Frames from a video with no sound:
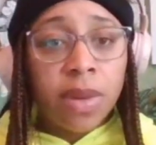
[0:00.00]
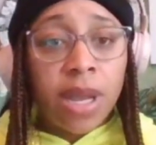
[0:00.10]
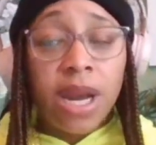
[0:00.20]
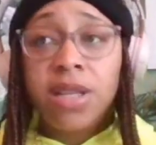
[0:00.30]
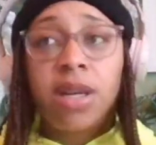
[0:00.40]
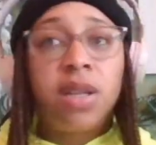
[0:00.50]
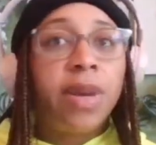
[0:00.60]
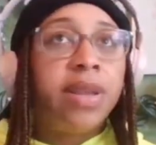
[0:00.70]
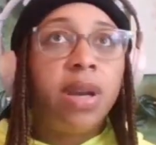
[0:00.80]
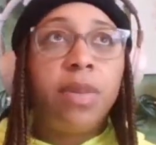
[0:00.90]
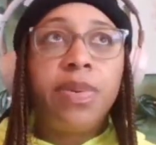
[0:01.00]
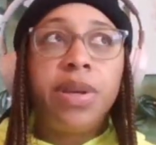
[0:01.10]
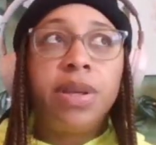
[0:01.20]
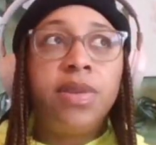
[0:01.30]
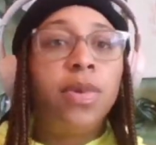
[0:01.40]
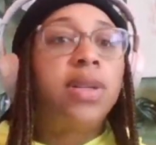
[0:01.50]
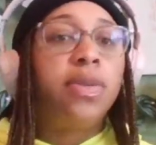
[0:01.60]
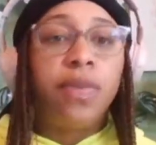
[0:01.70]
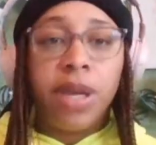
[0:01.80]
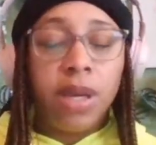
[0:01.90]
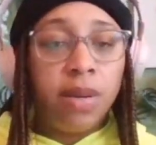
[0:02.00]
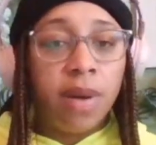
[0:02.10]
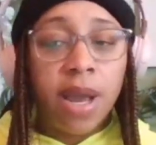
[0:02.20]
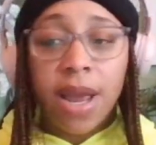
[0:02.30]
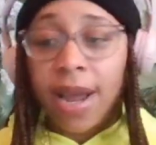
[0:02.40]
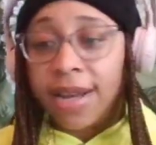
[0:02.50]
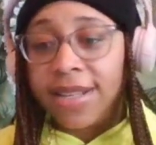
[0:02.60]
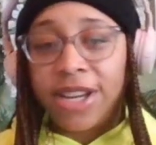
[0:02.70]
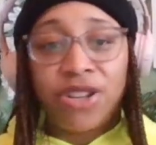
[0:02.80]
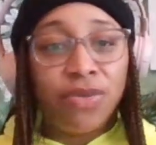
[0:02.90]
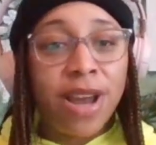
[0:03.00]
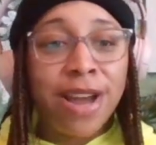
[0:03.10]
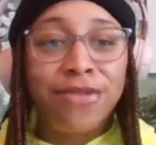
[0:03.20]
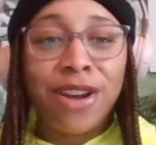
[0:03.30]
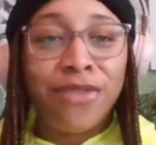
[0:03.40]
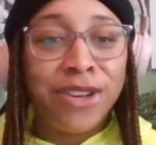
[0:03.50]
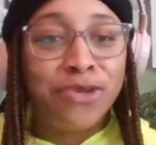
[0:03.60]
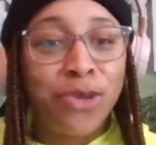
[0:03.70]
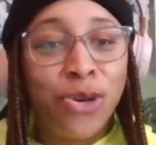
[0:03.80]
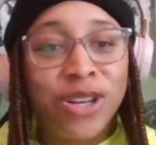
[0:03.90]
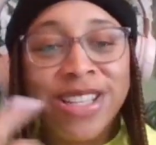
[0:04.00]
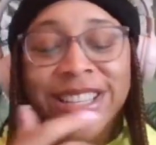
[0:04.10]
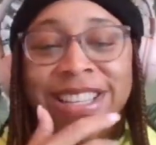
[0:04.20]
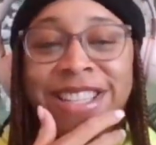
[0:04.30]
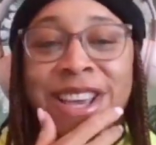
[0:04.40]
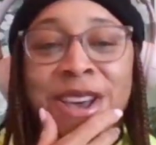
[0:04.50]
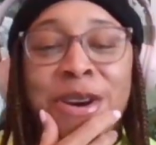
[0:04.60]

And I talk to my therapist once a week, right? I got a session right after I finish recording this.